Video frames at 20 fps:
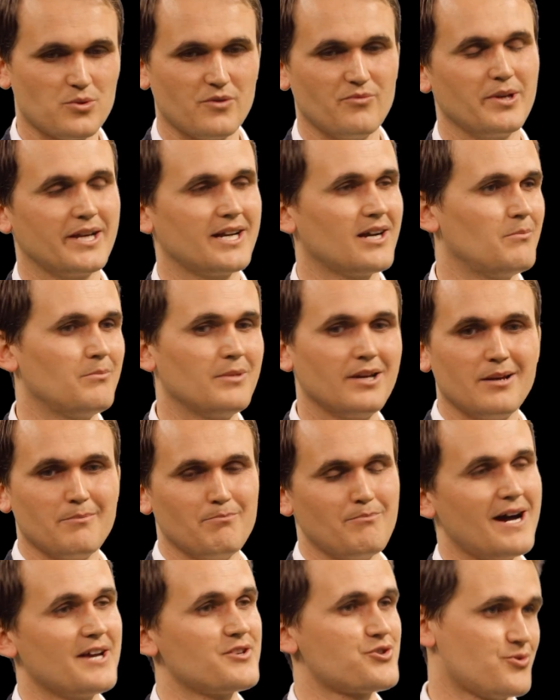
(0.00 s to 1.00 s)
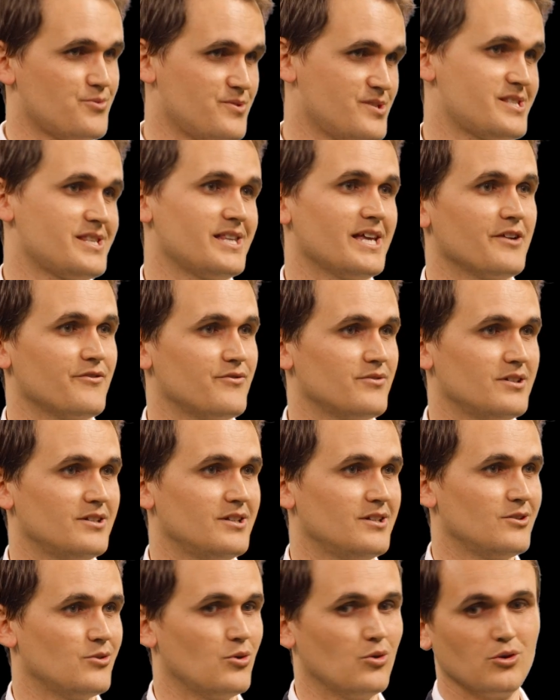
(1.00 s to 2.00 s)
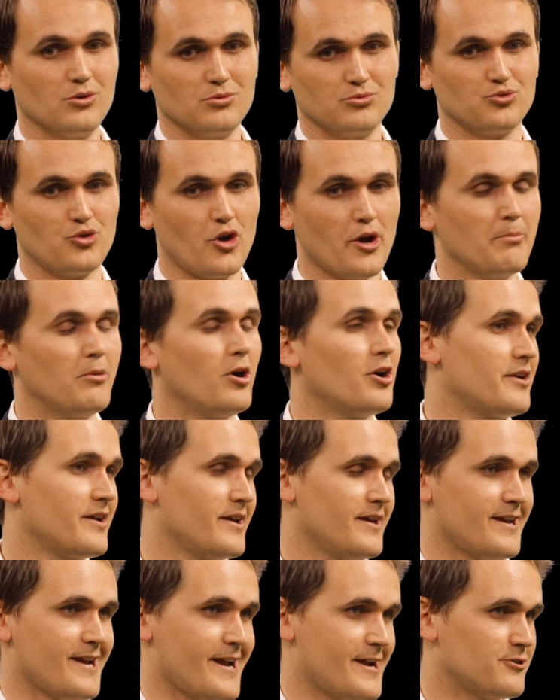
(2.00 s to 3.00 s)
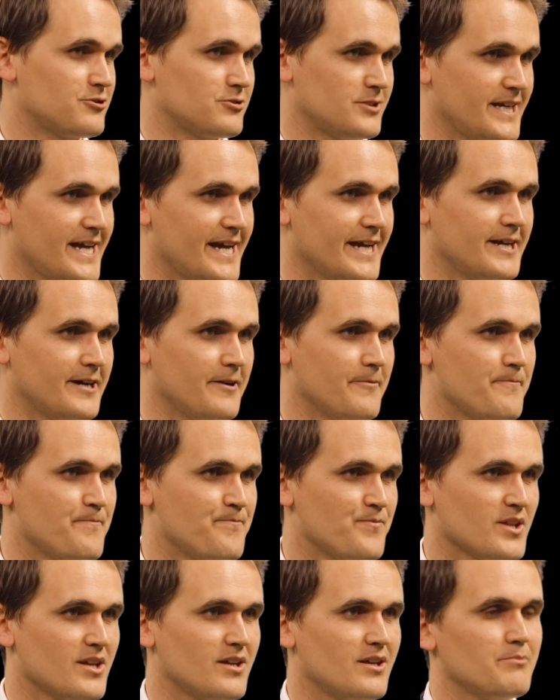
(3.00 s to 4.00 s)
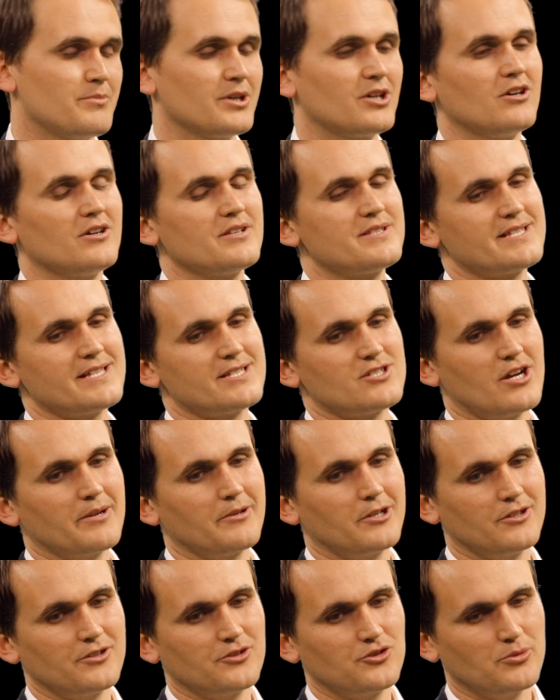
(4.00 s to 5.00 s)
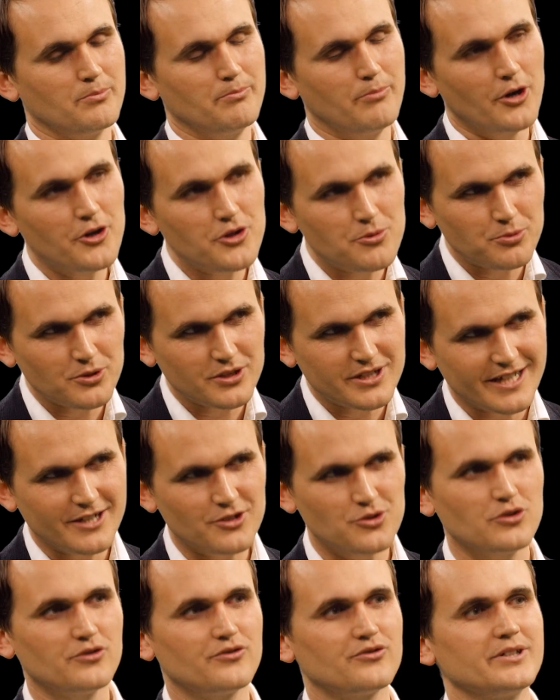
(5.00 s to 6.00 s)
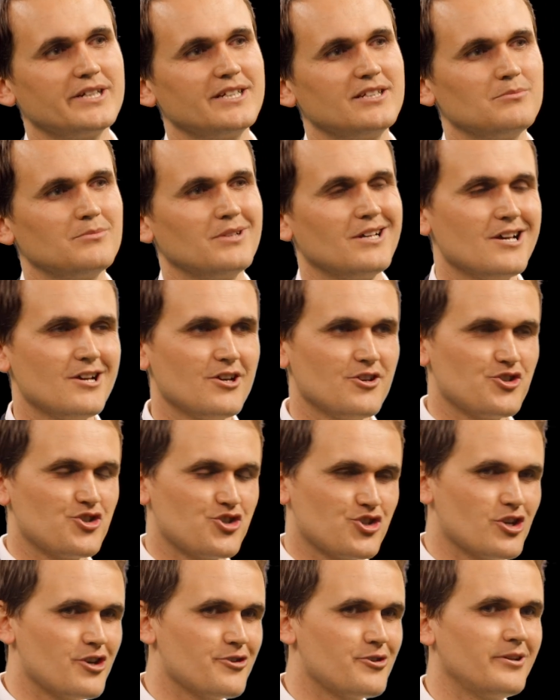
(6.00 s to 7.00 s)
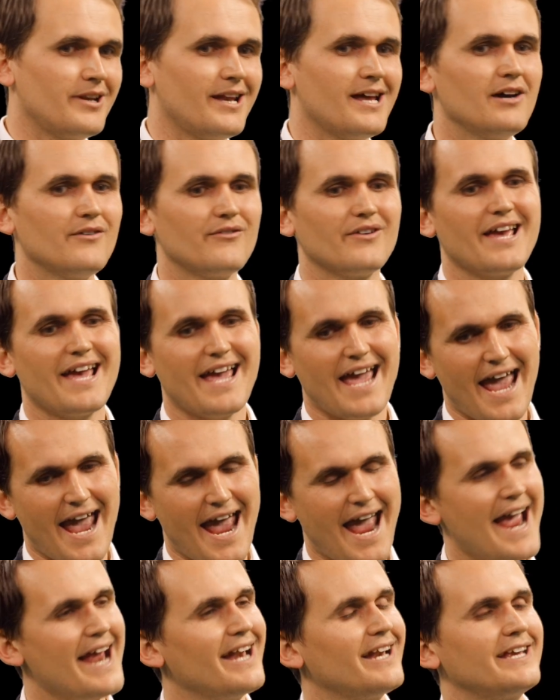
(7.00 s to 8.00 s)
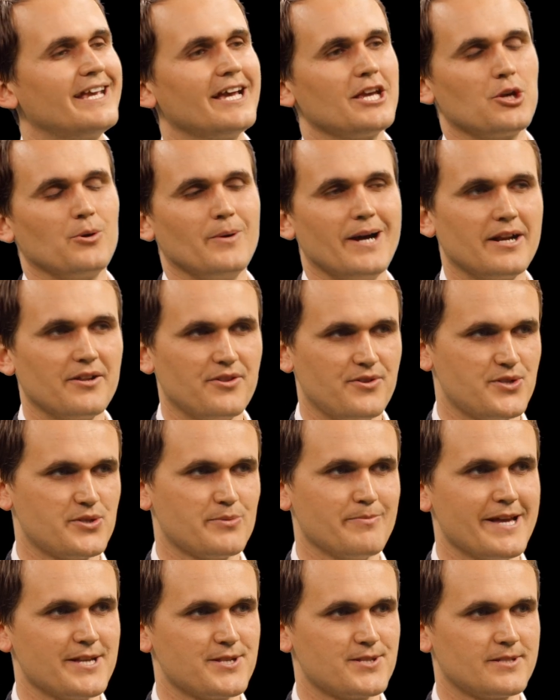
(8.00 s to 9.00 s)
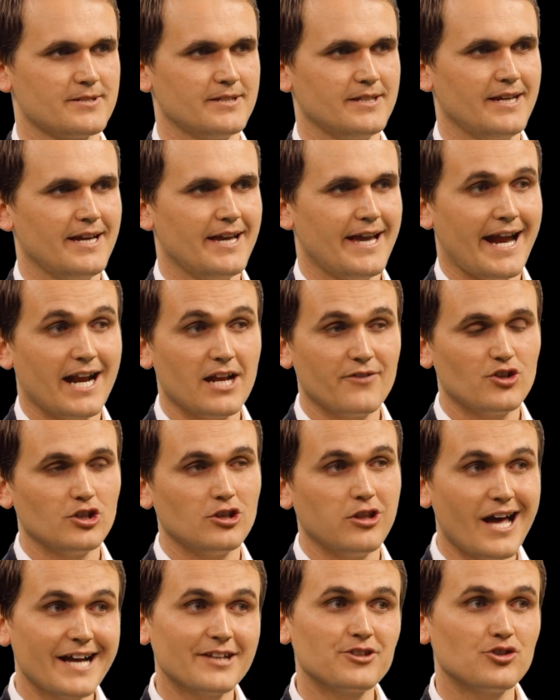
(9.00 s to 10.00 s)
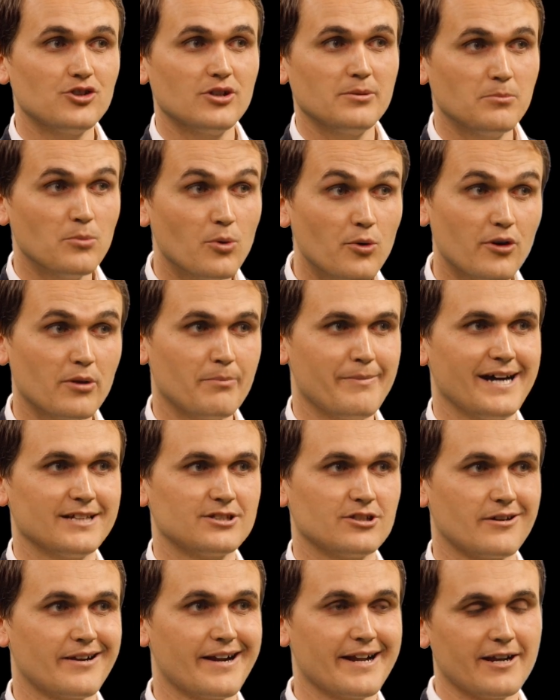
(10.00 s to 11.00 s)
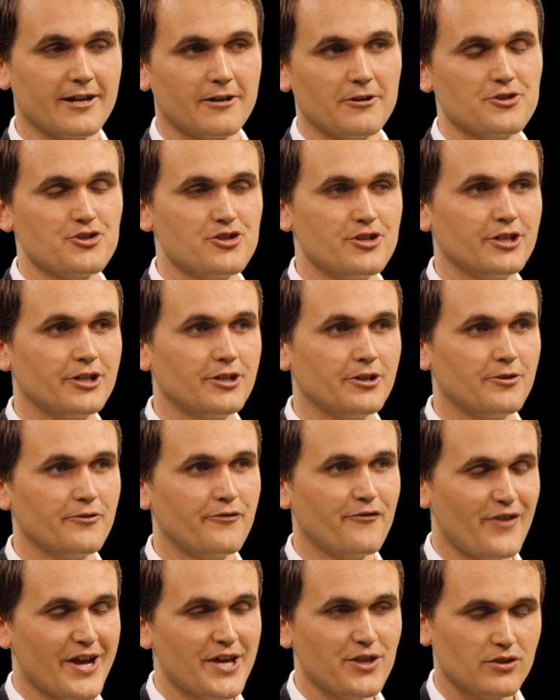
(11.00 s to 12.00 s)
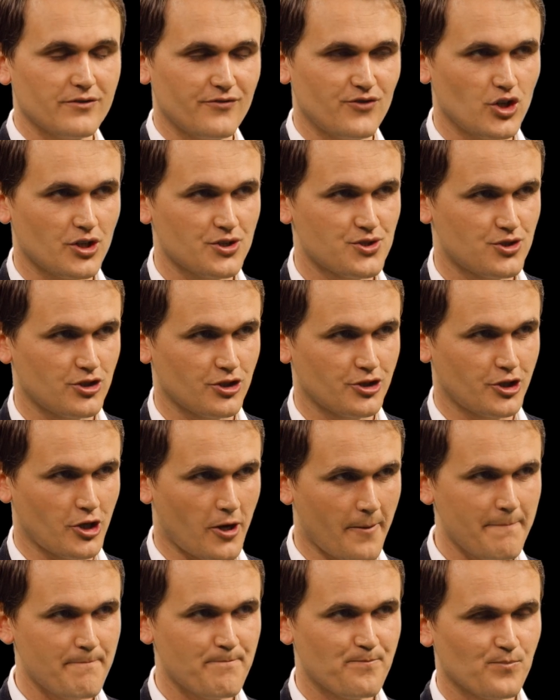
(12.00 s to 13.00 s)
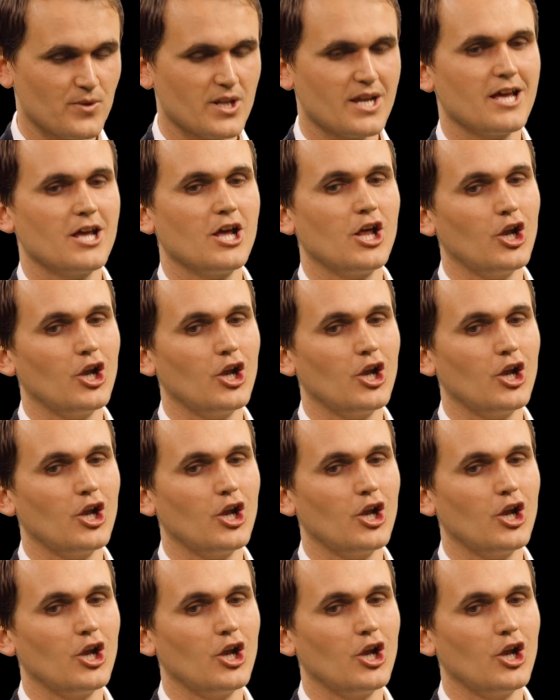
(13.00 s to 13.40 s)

We become master and slave, or robot and creator. But God says, I'm going to both protect your freedom, show you love, and get you out of this mess. And if you'd like to know more about that, I'd encourage you to go to faithofdoss.com.